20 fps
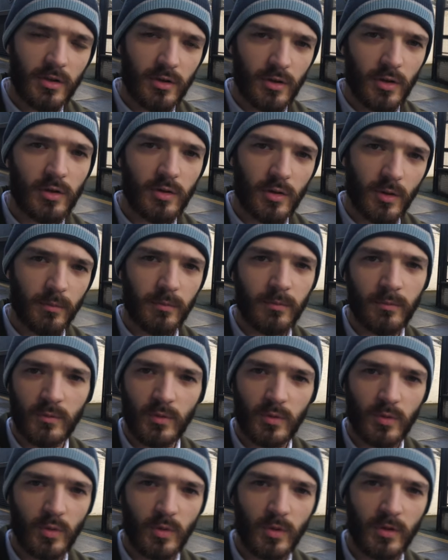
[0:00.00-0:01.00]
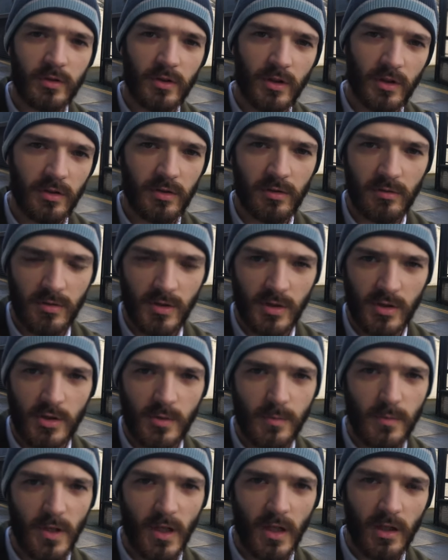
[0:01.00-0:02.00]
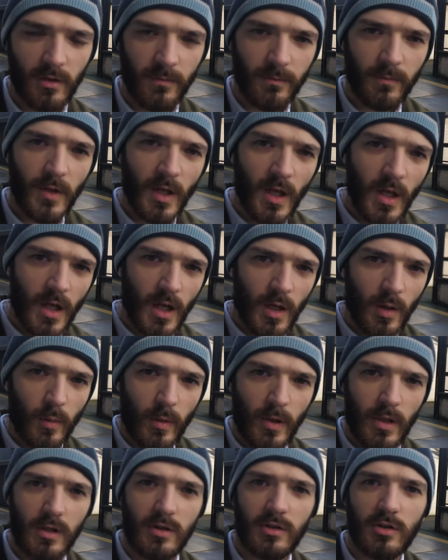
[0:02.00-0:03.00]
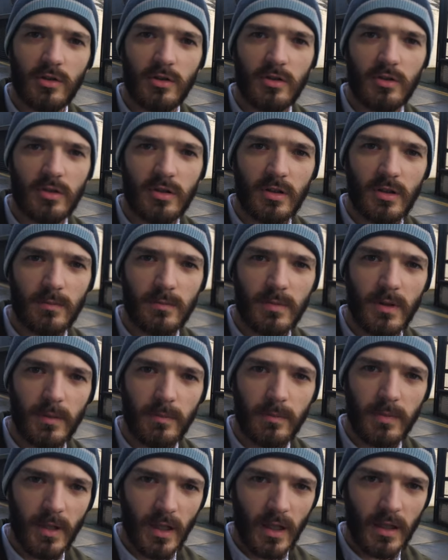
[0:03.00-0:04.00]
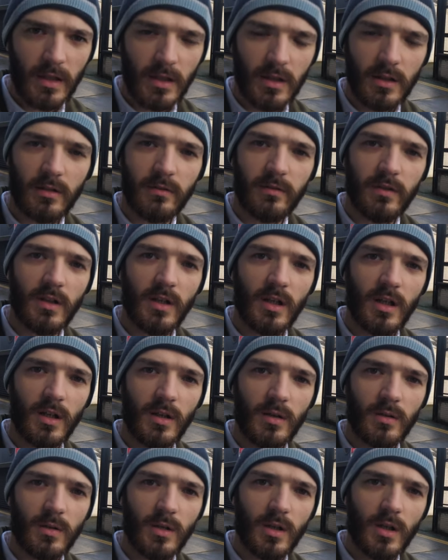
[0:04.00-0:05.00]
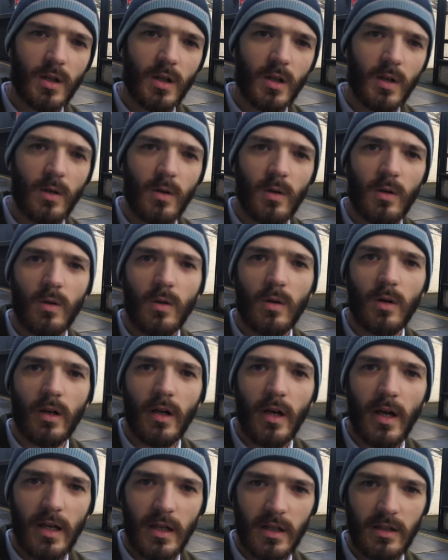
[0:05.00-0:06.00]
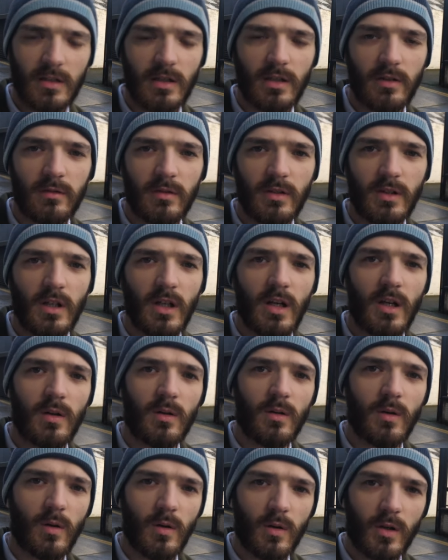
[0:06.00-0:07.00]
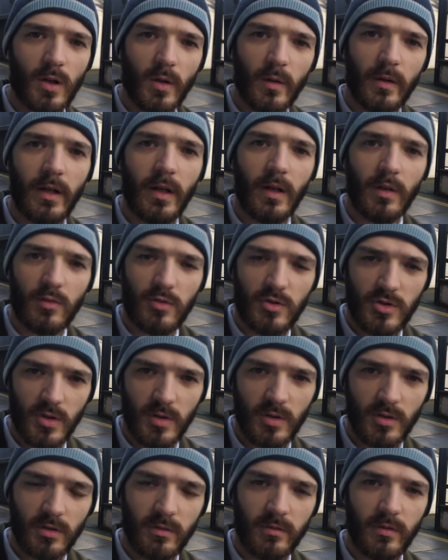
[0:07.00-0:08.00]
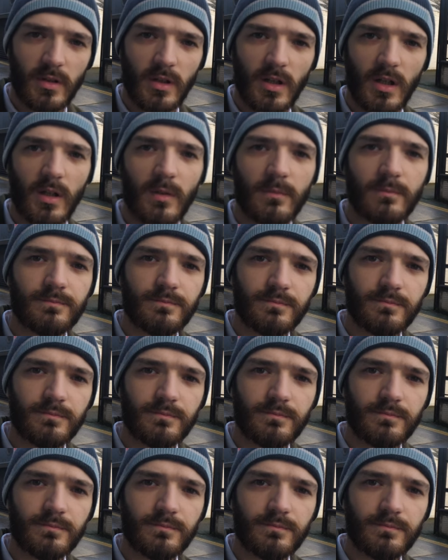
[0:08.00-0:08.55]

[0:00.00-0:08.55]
do something towards this YouTube channel, where it's just simply planning the video, or editing a video, or going out and shooting a video.